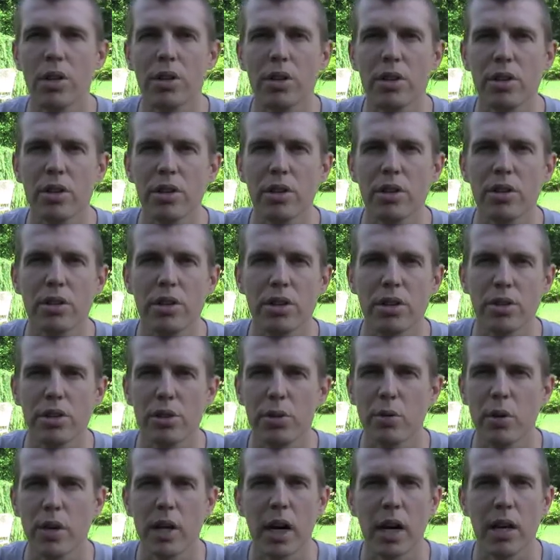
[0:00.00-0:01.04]
you're
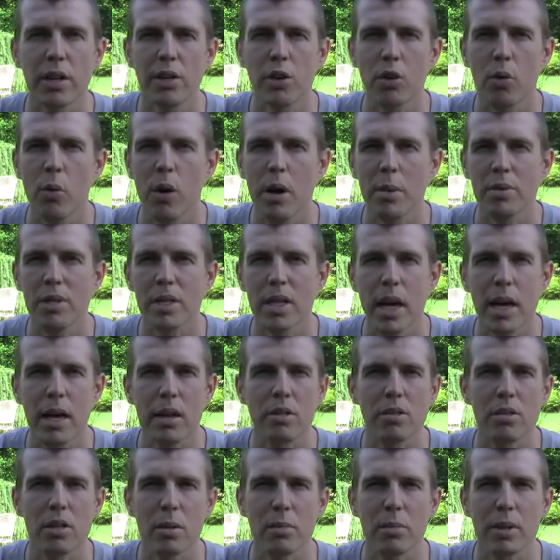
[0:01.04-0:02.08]
doing on your website
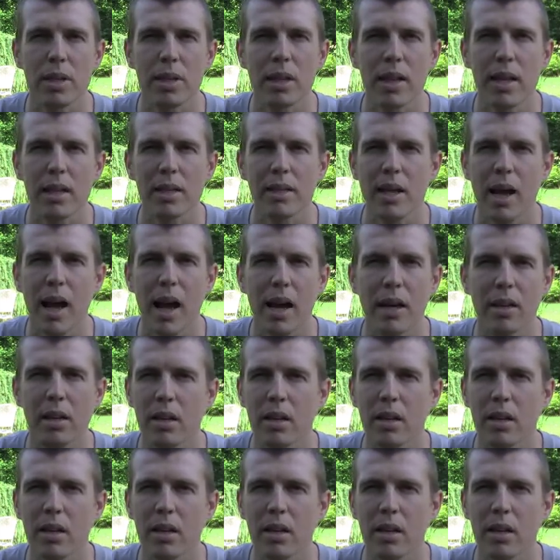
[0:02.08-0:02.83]
or something like that.